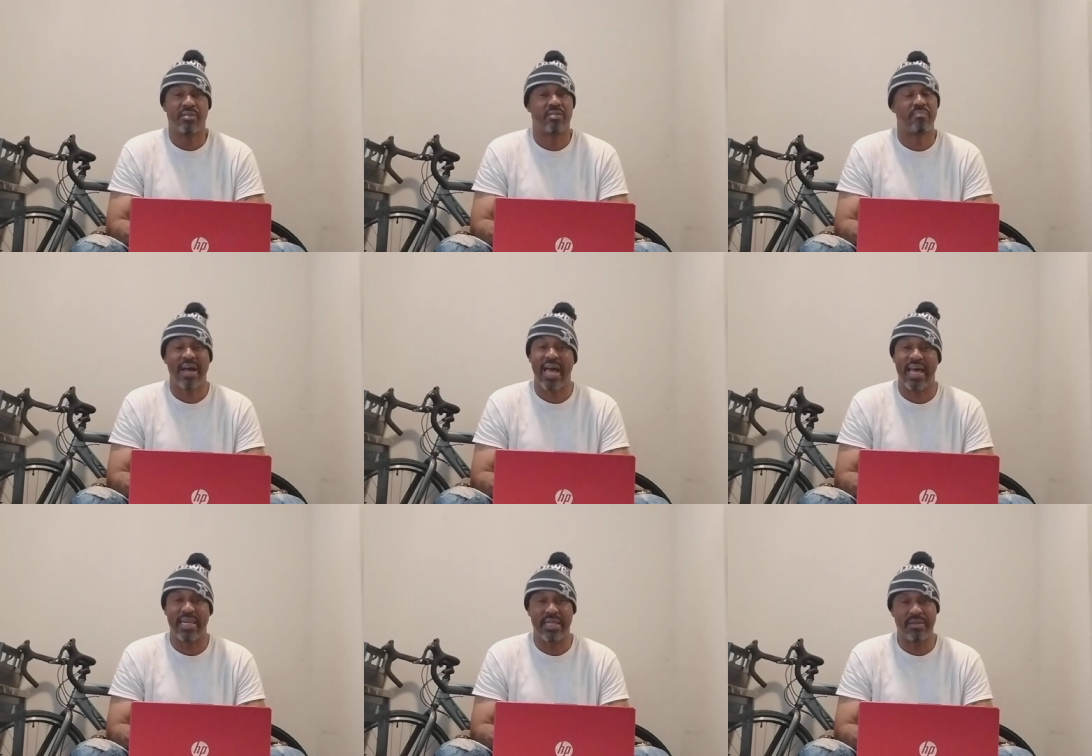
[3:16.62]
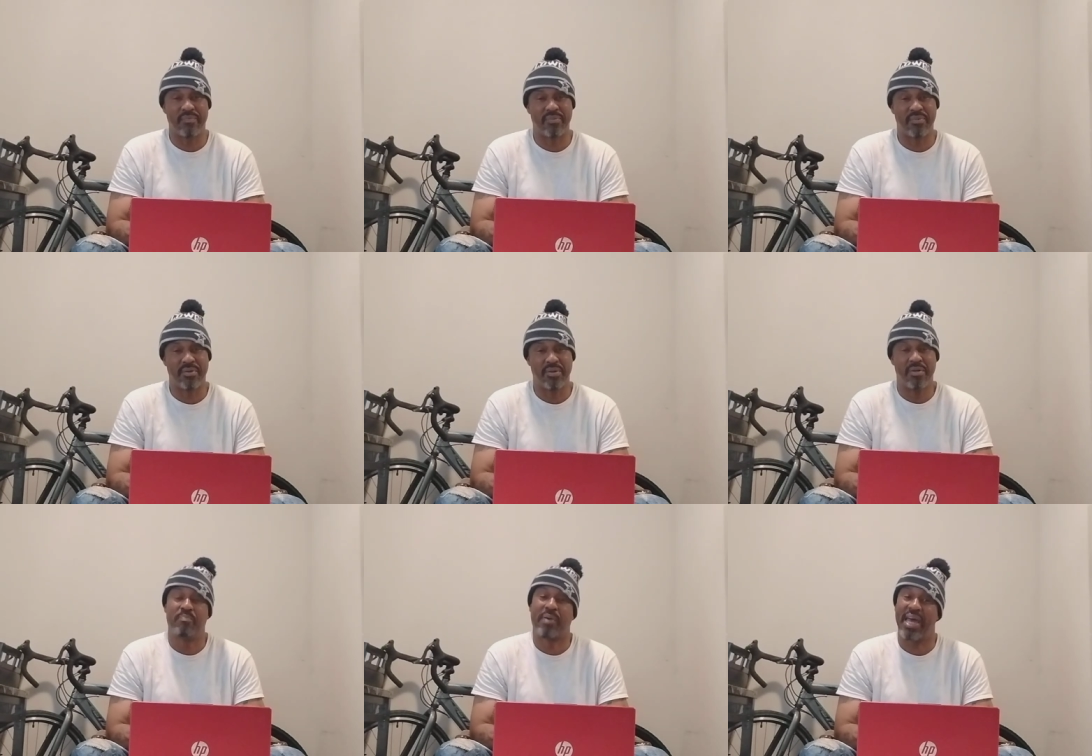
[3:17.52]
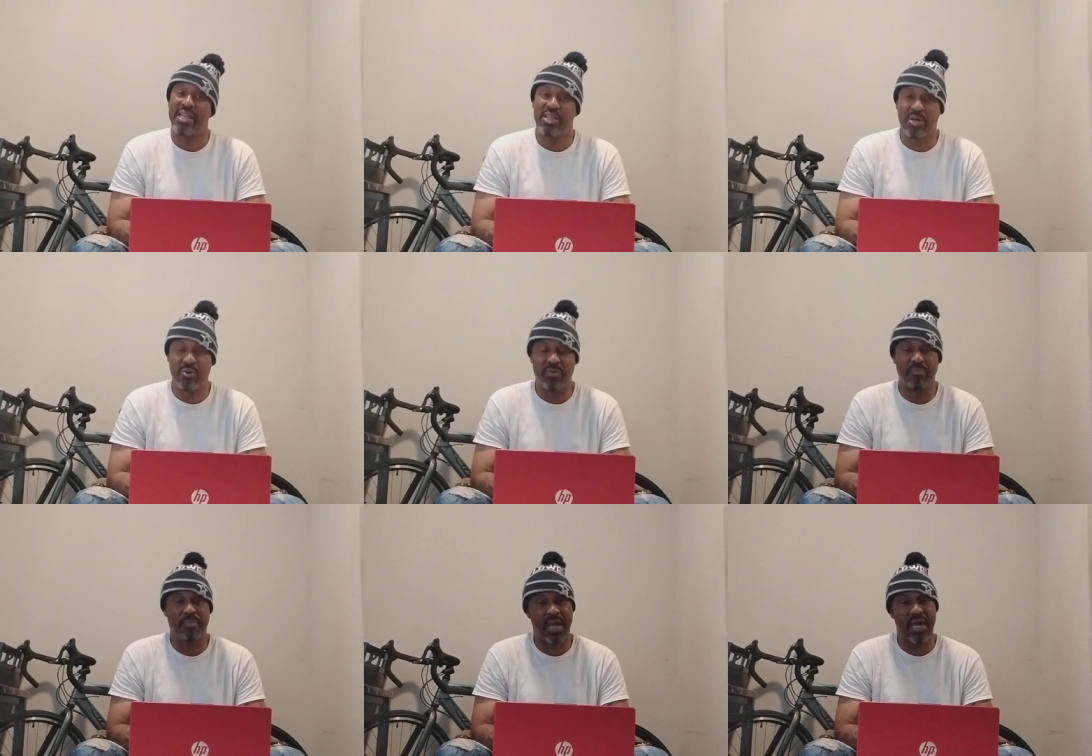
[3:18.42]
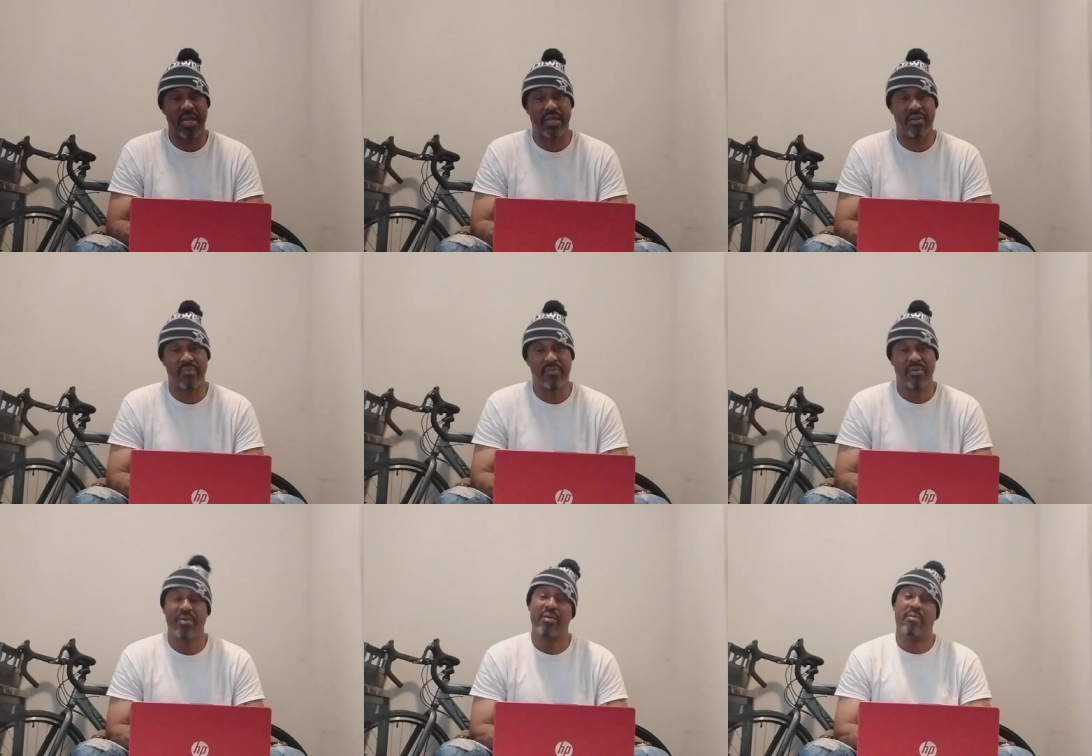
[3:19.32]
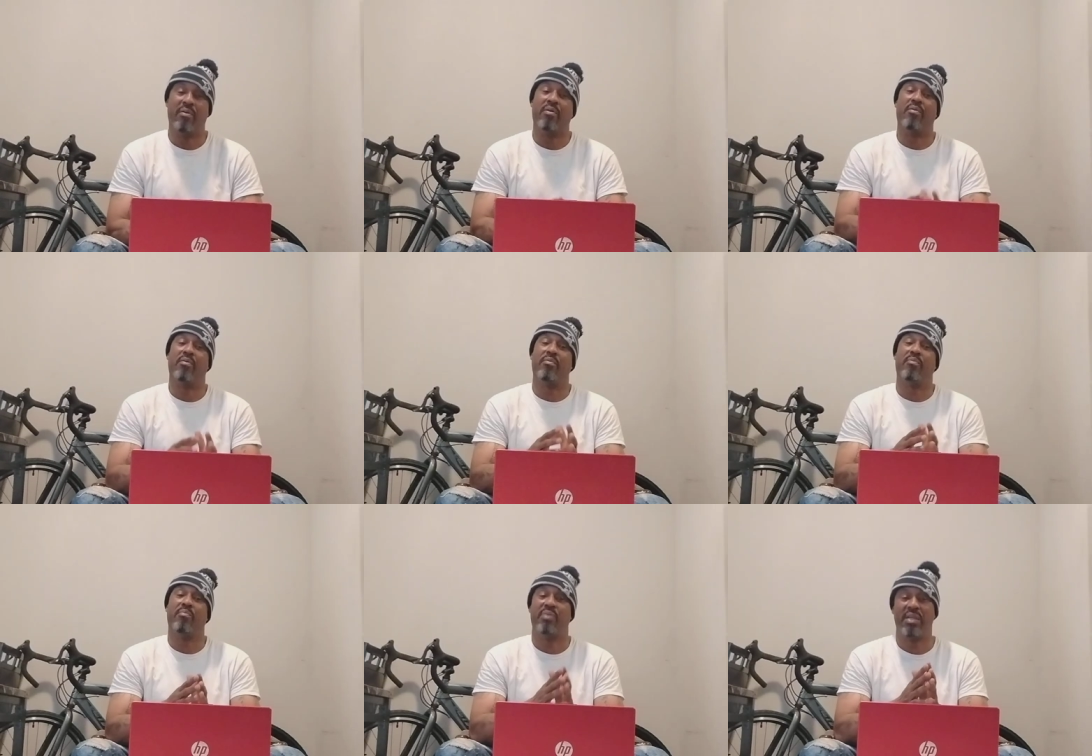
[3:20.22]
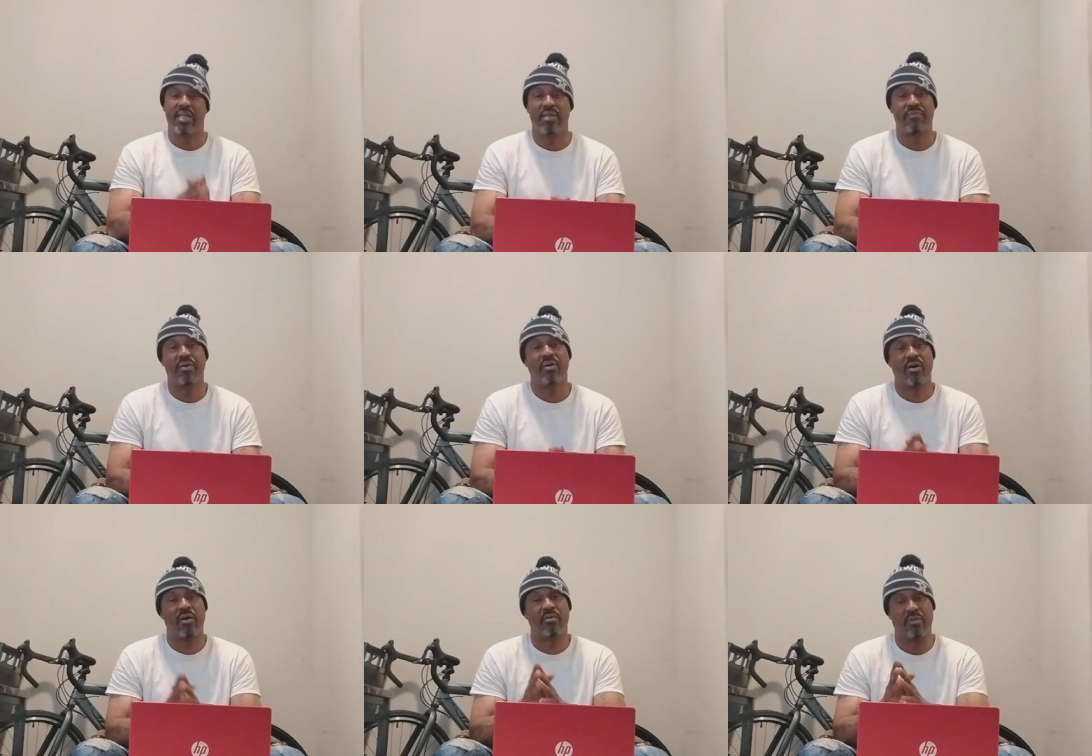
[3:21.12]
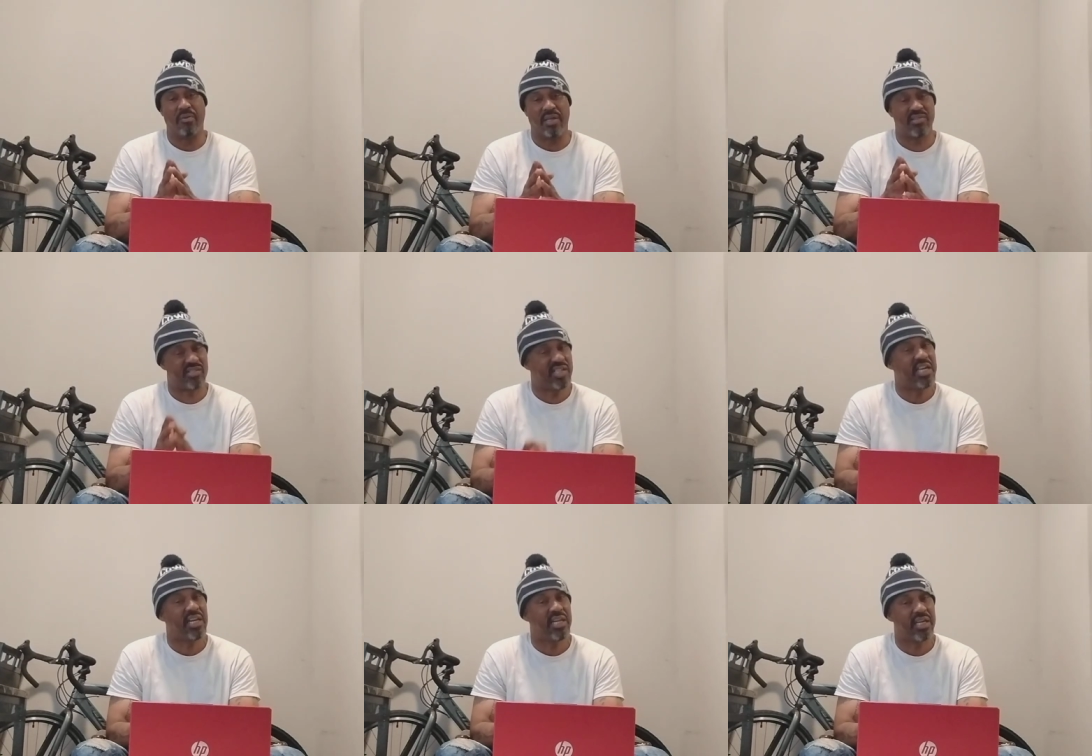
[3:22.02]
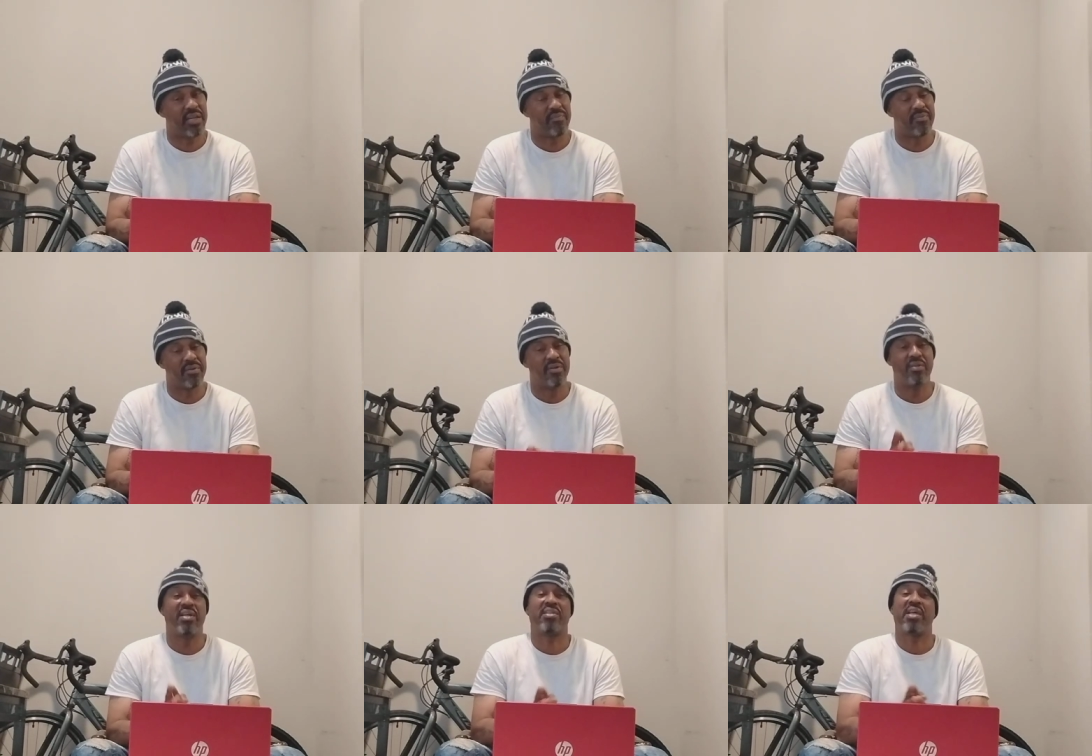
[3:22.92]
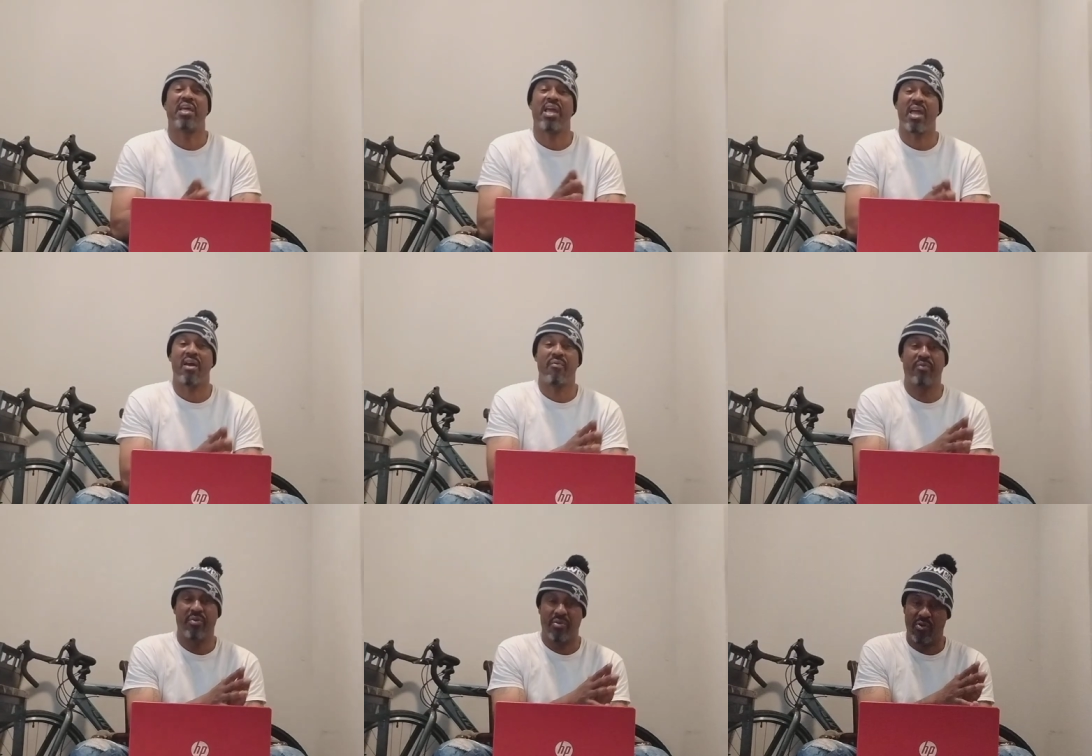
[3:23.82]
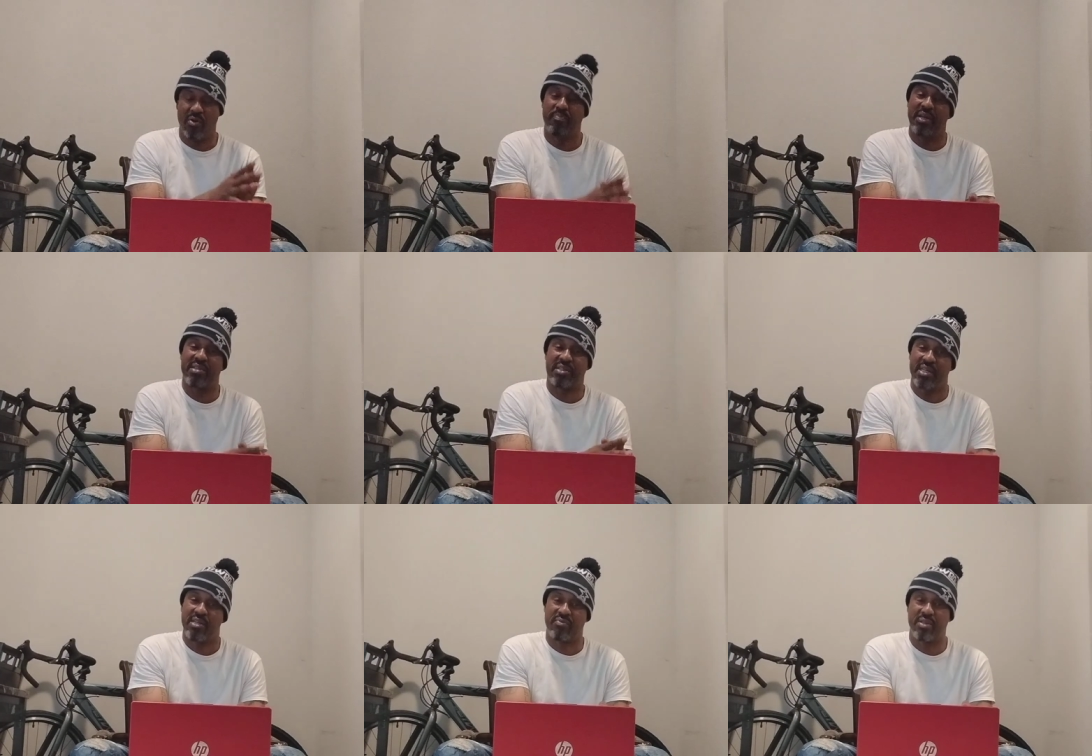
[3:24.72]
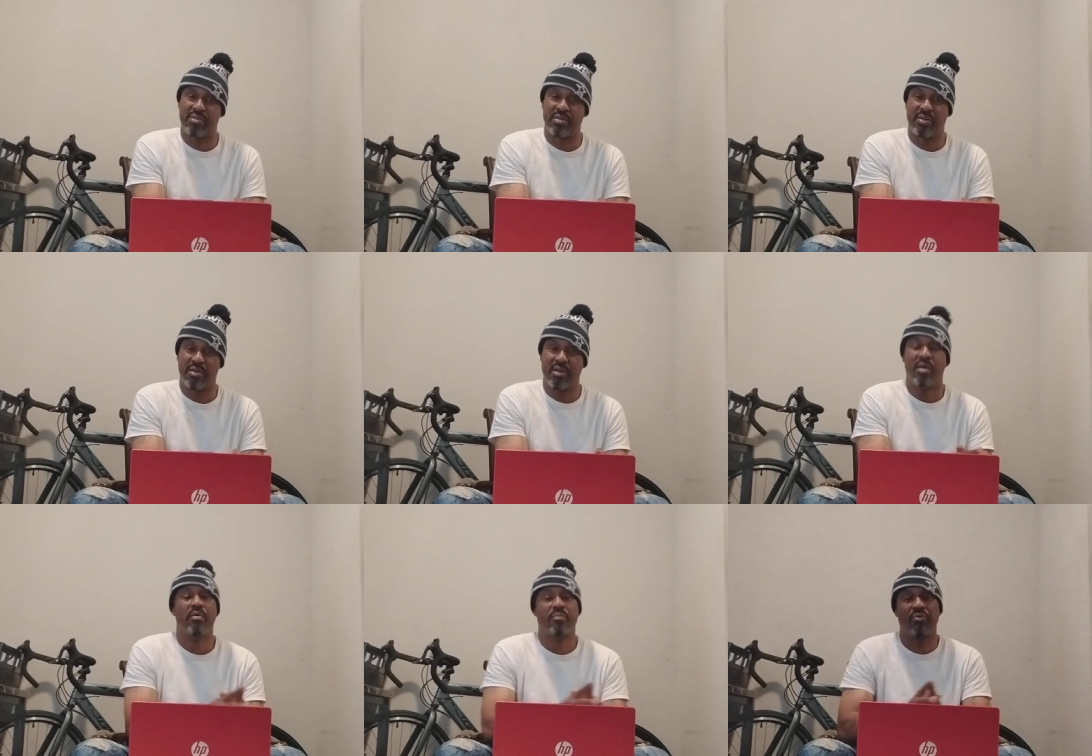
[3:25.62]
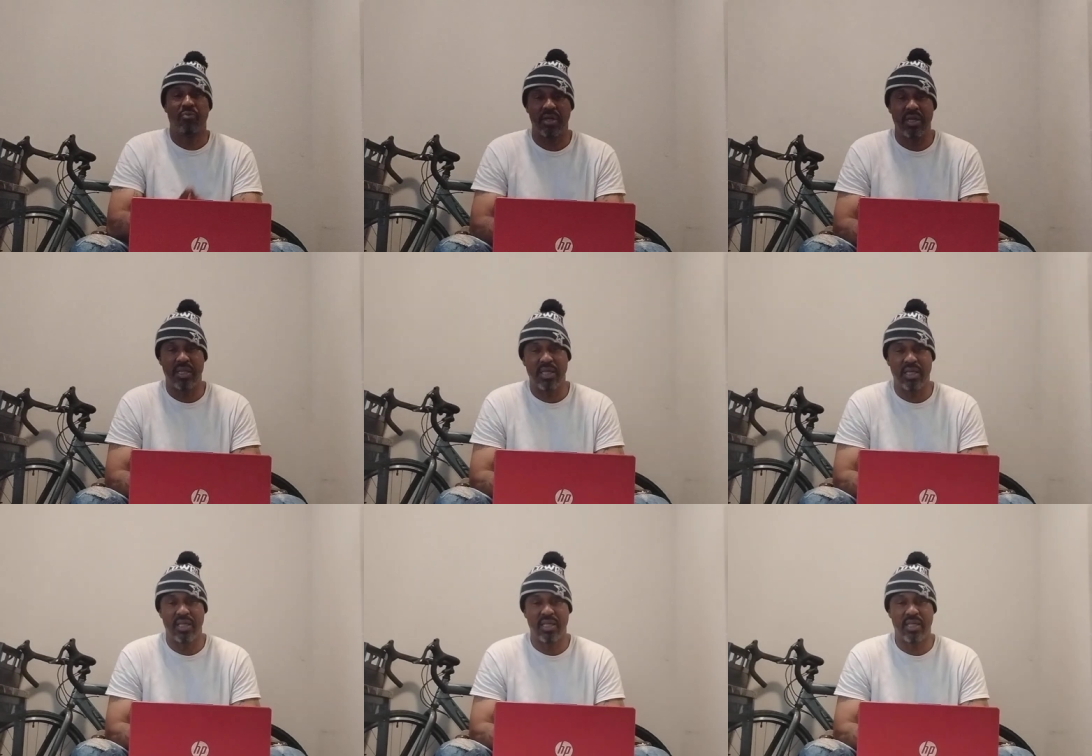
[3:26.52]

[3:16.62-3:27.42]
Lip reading: smiling, patting you on the back, believing or instilling that they have your best interest, but really,